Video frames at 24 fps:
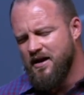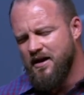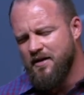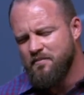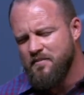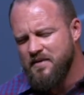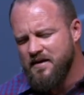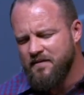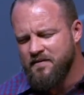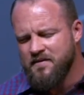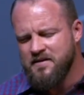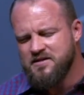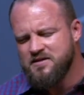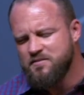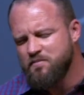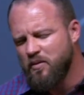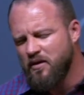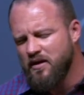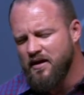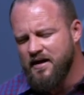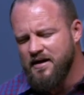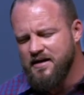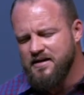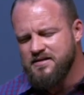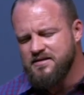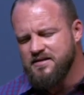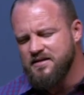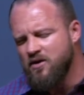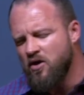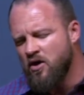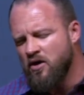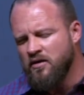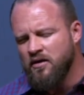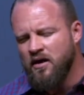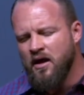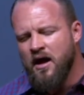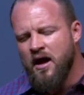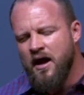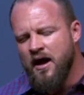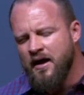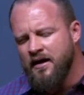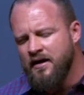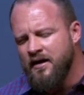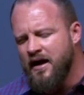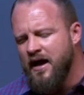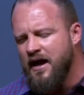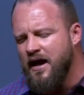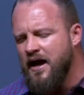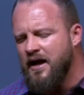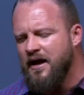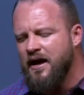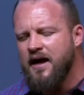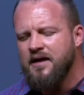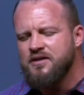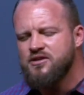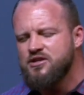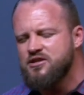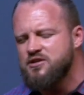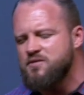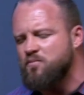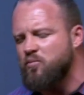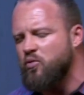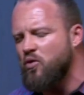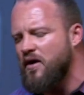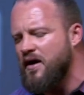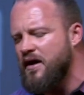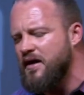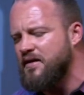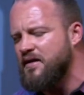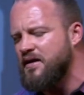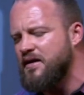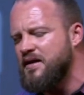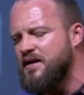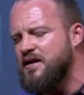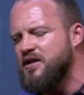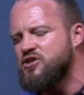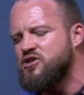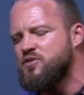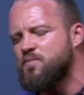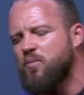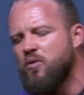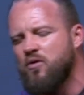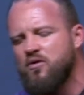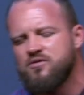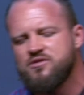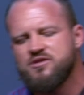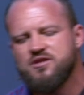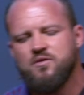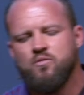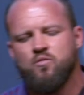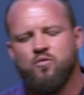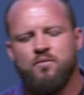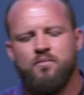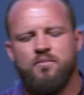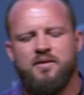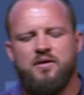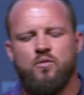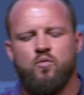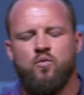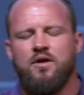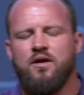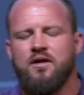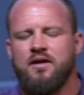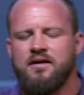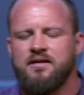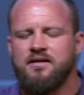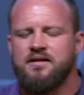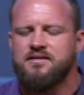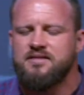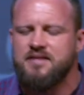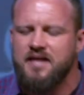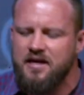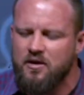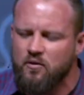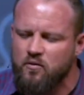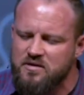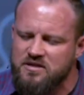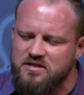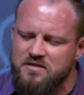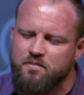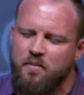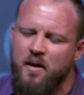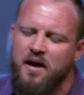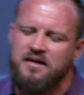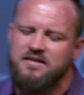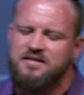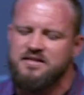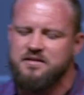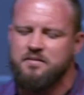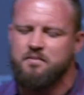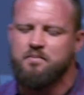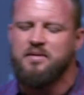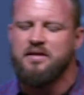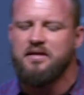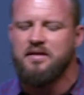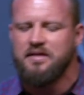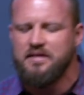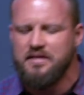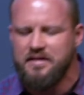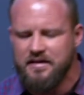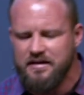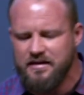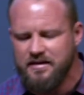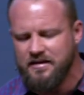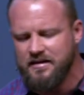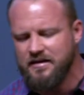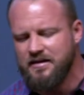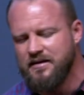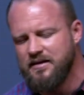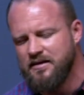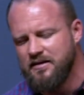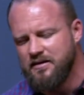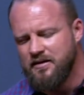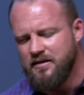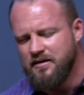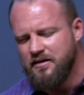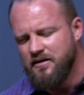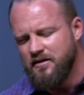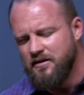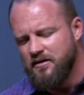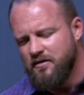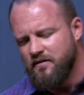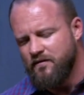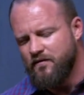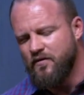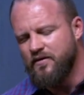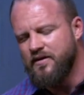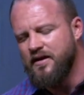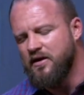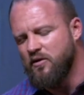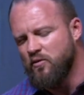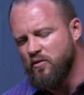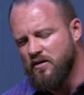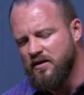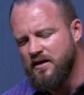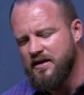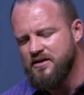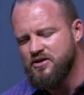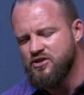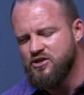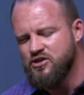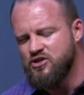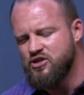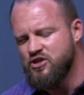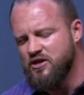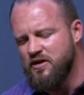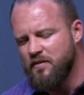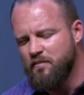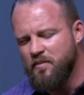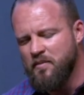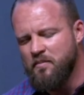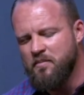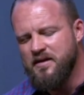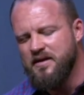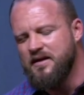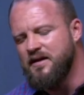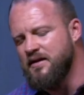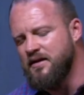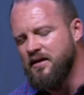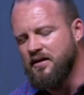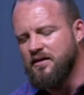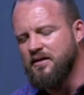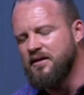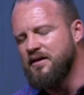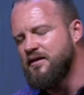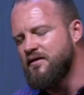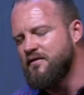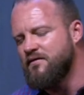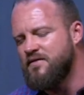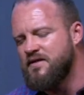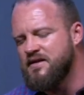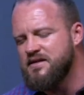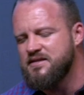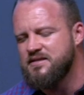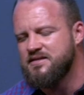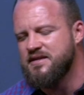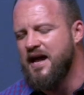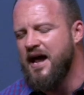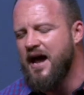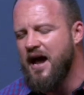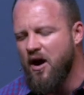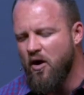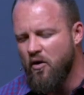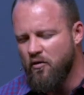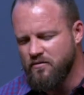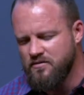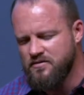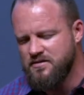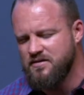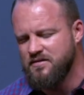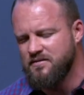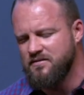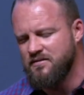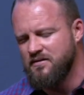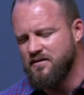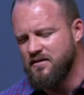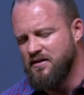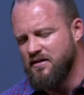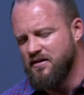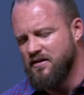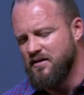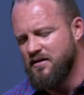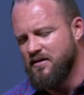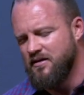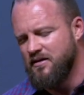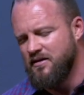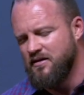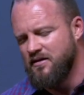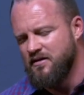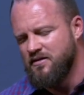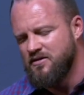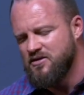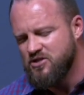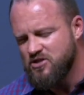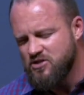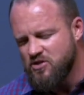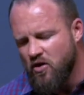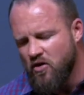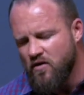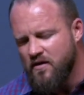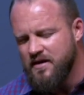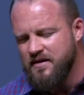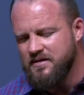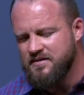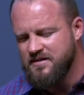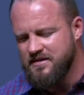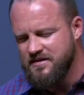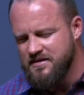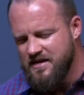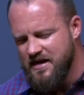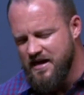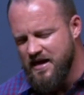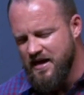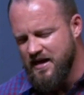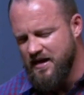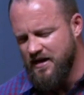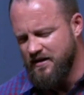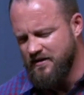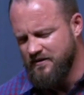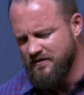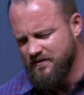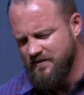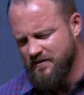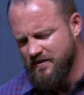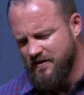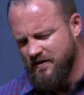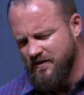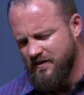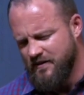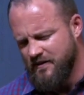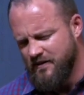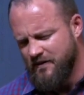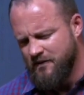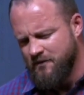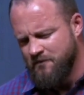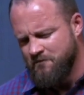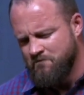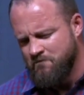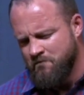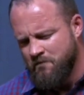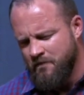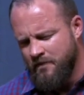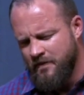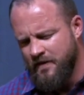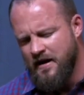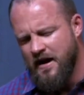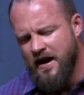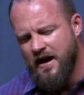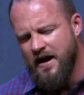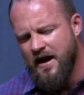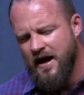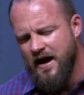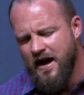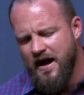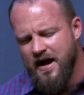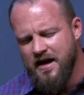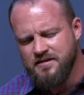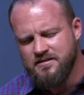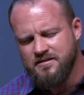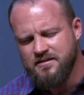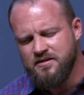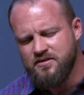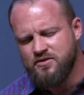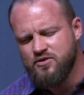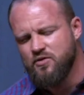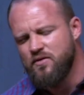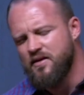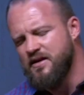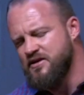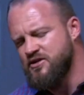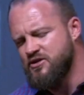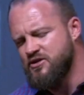in this place and online. And I just pray that each person would be willing to take responsibility for their relationship and begin to live this out starting today. God, I ask that Trace